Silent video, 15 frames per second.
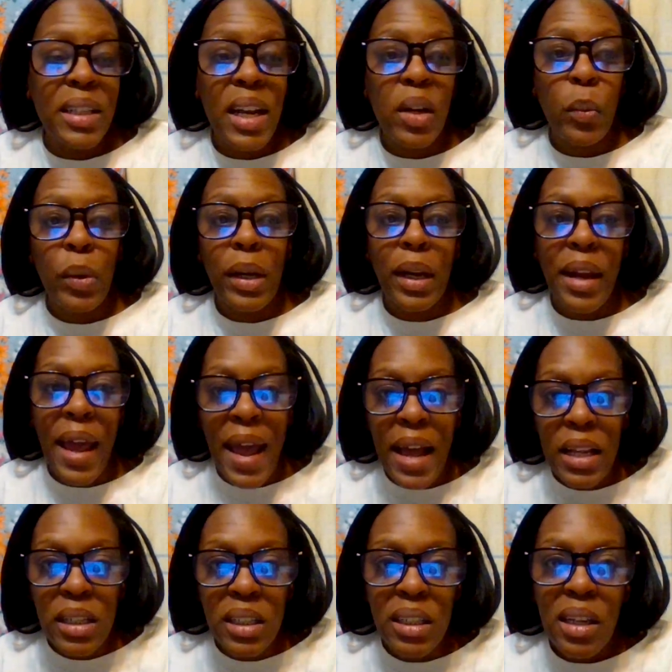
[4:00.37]
and
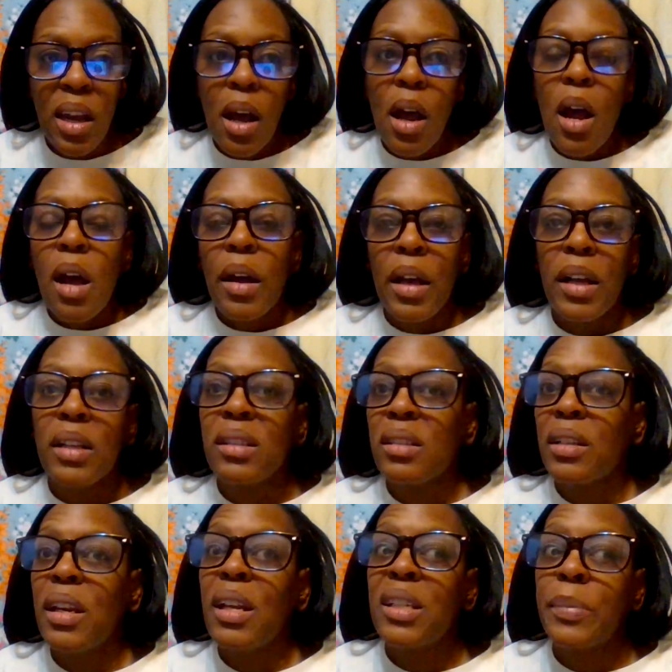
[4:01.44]
relax because
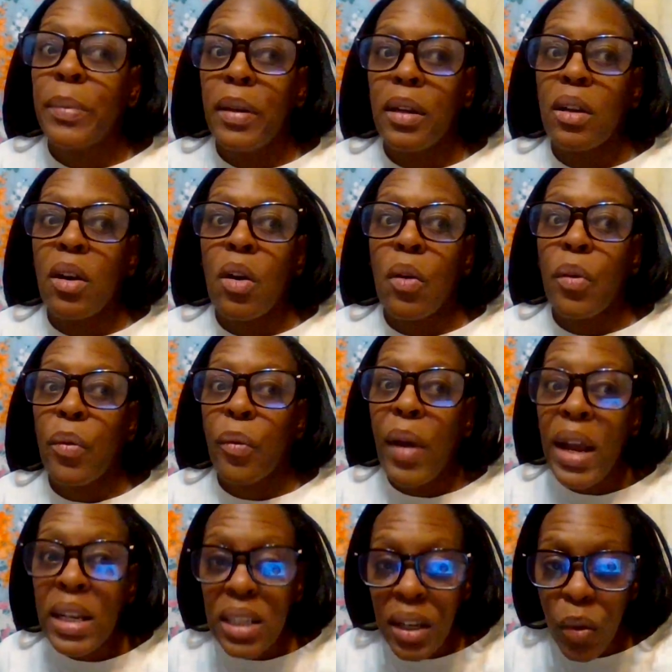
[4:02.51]
it's been a
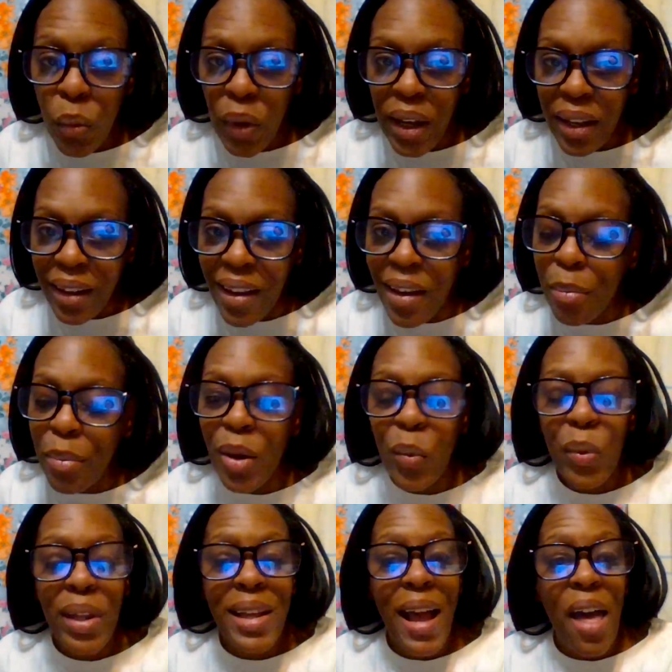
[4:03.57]
crazy week, but
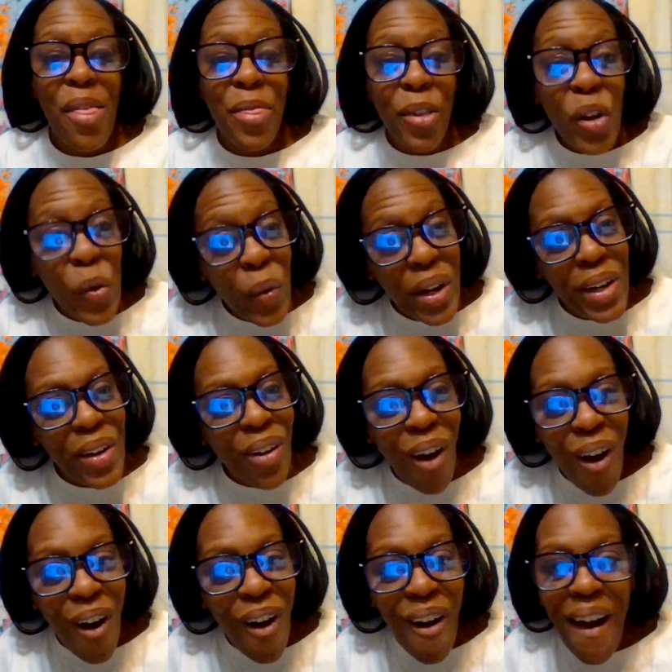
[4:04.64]
we got through with you
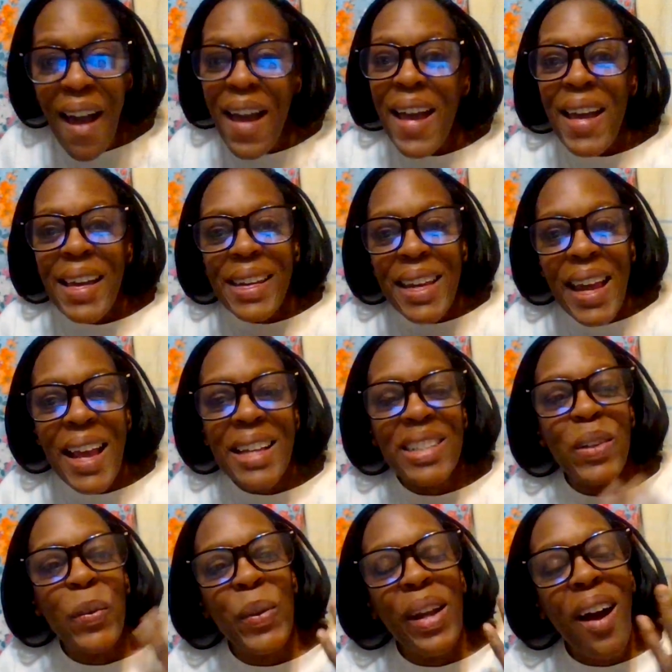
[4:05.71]
all. Yes,
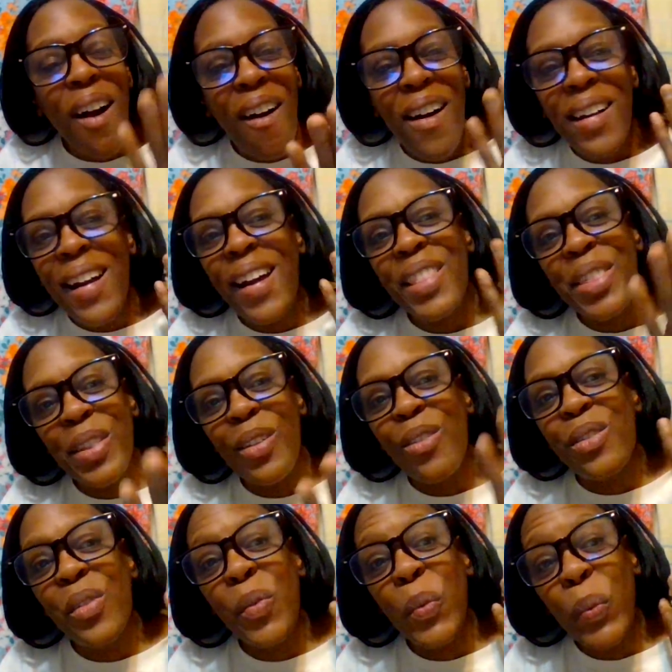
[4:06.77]
we all got
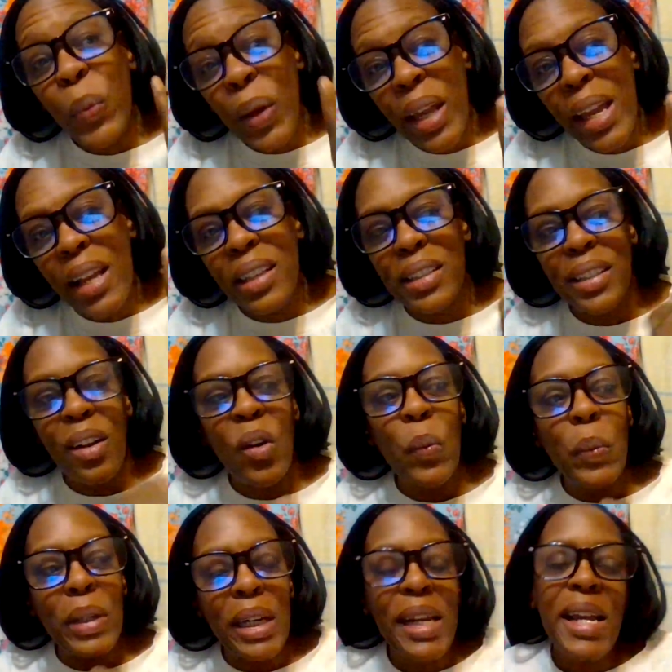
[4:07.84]
through the week, so
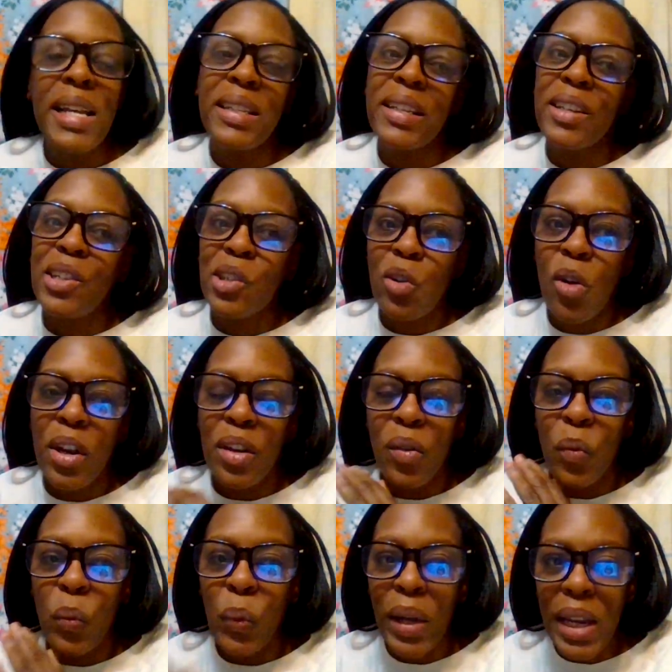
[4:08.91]
please enjoy your
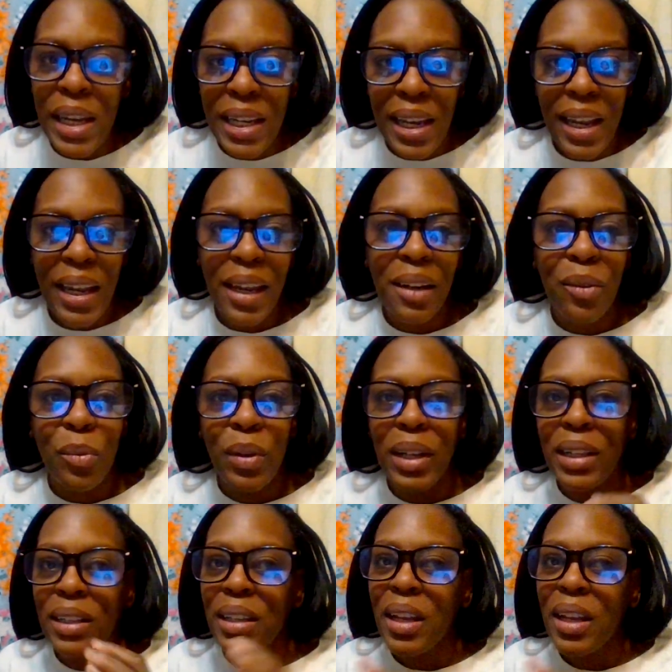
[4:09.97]
weekend with